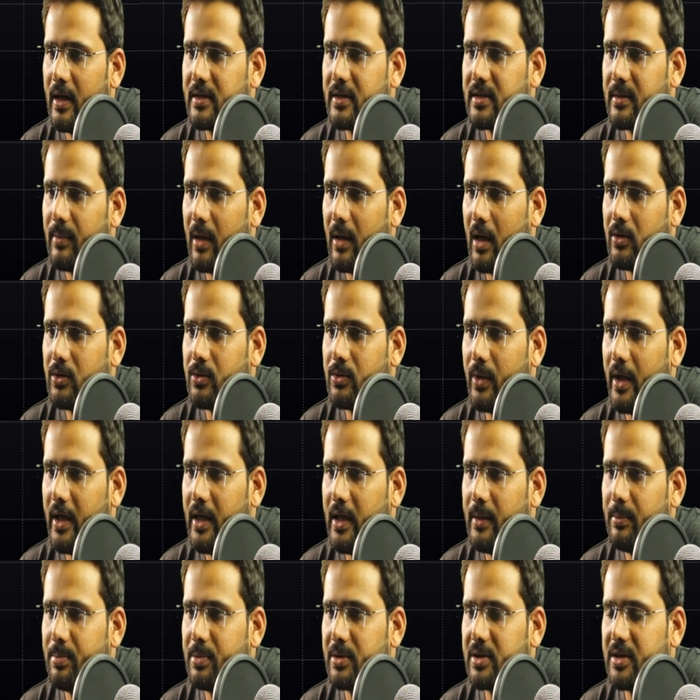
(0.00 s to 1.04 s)
It's about
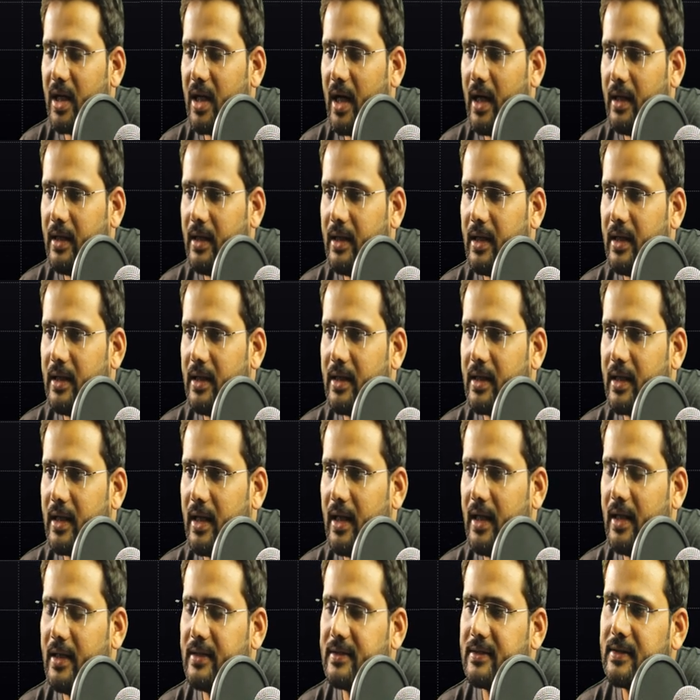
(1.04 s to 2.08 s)
20%
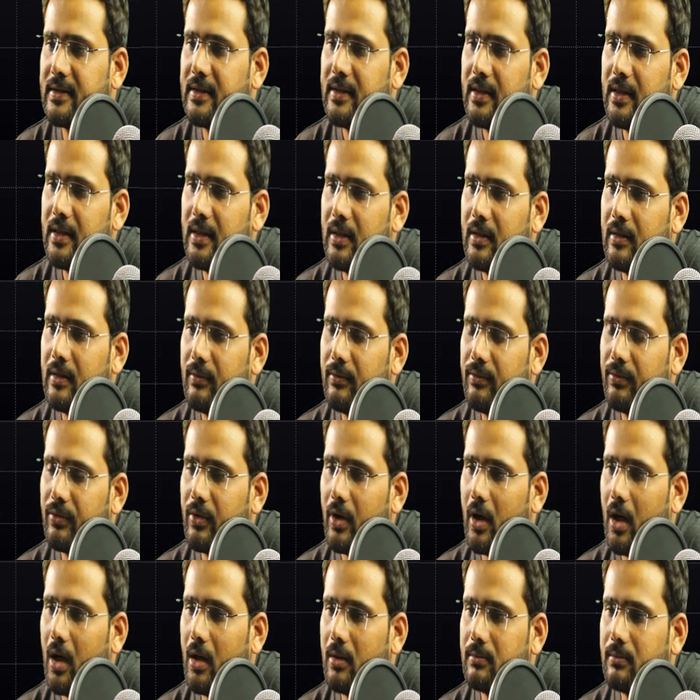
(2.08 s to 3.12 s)
increase
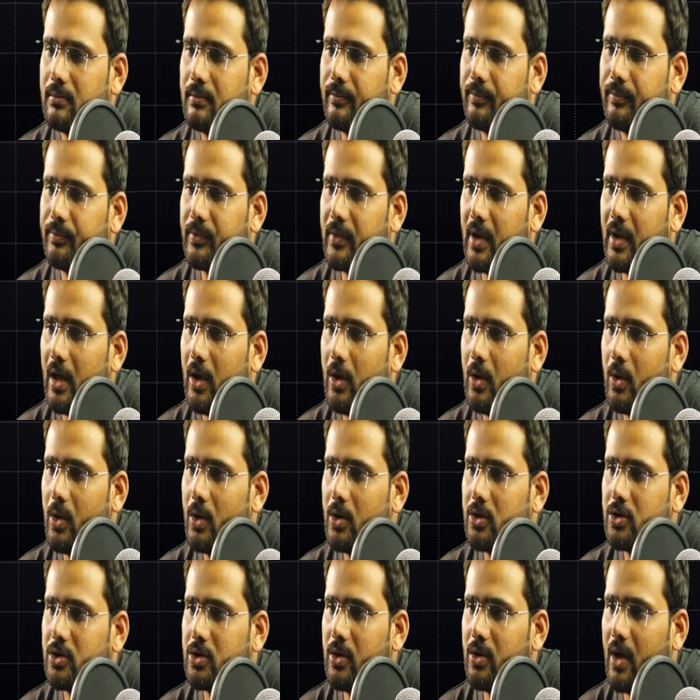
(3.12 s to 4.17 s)
from the
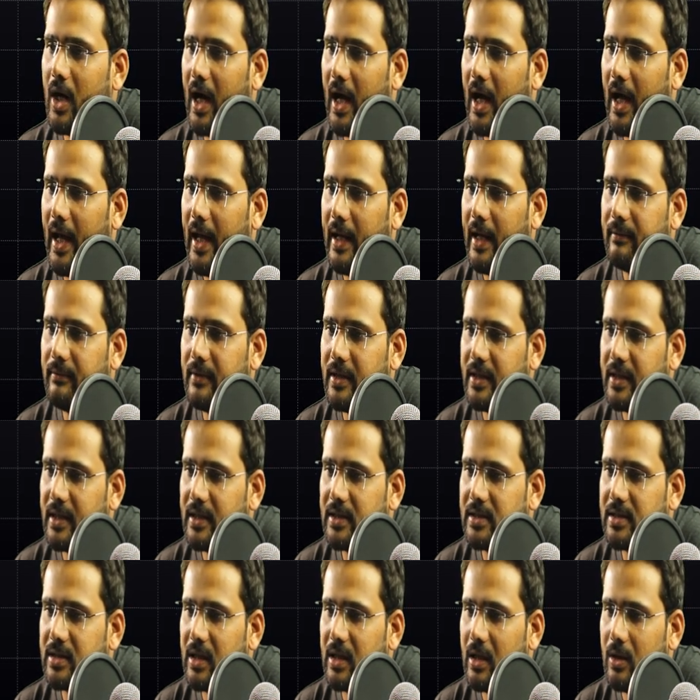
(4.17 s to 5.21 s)
low to high. We
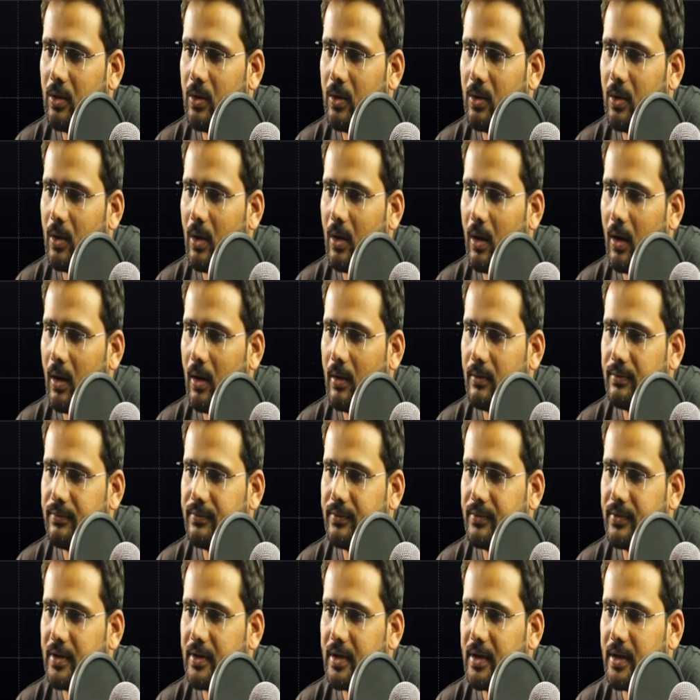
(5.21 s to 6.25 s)
touched the low of
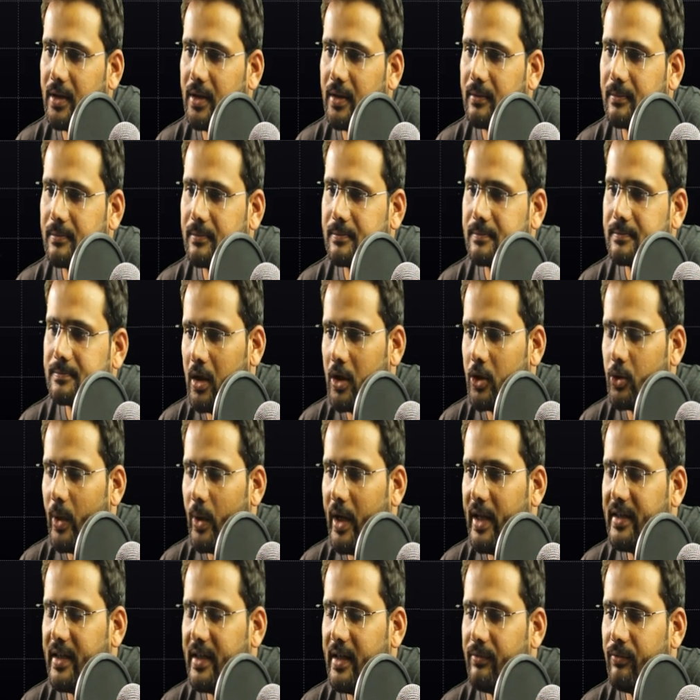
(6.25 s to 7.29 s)

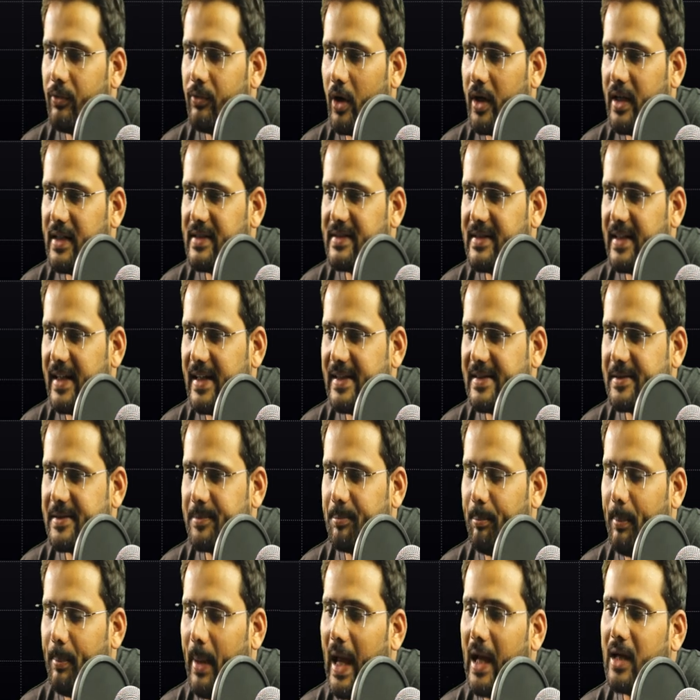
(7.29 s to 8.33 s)
2346
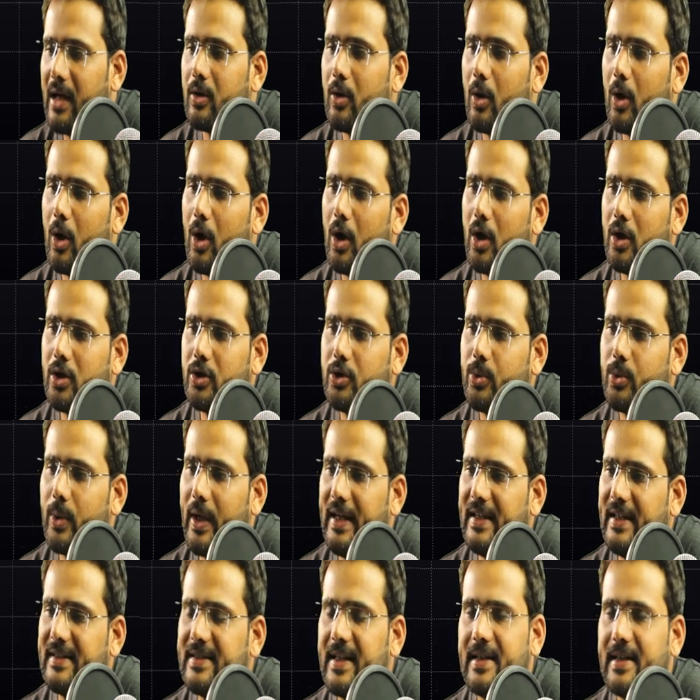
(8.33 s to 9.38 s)
back on
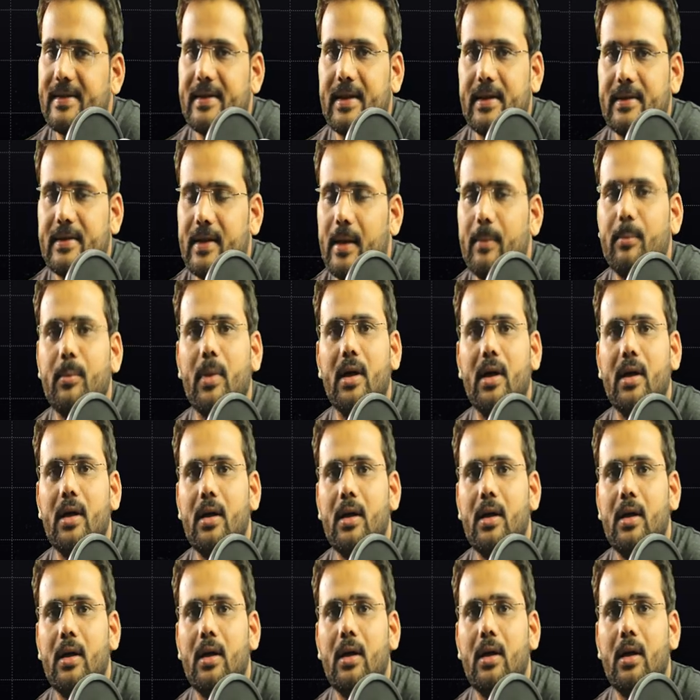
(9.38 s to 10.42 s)
26
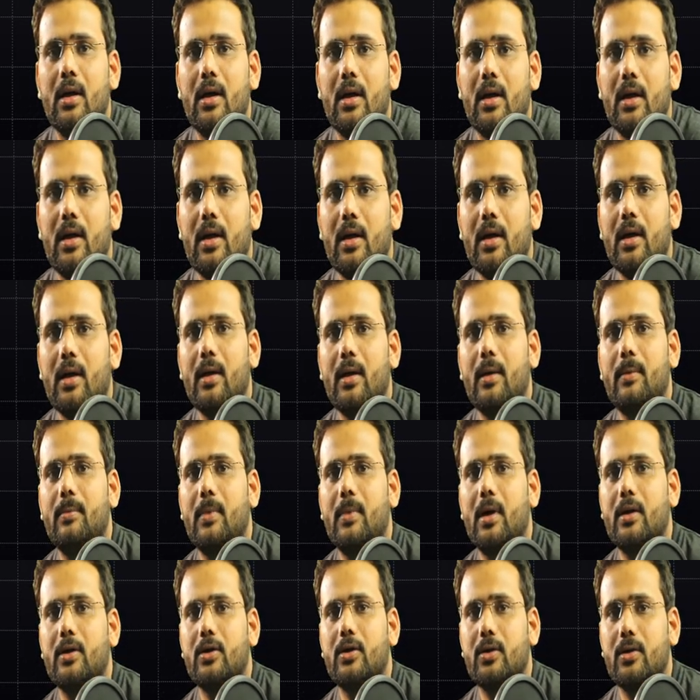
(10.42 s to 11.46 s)
December
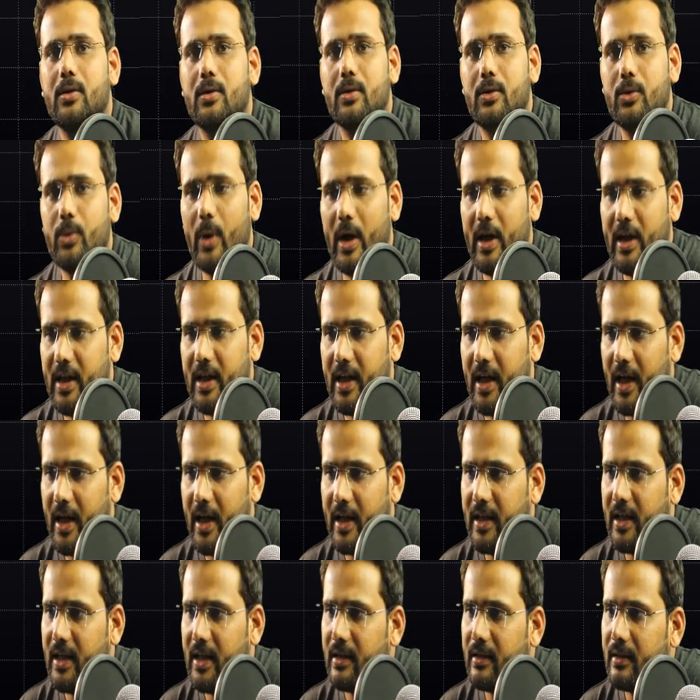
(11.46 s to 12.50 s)

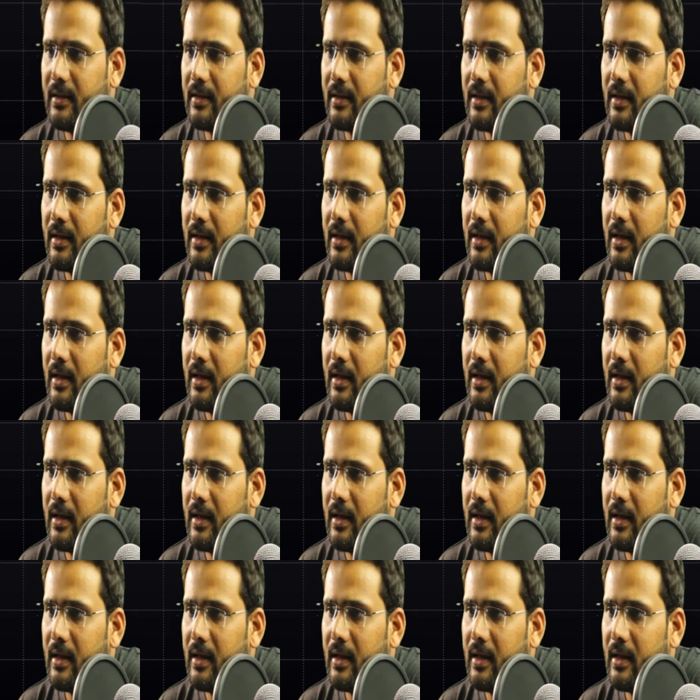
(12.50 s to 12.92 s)
2018,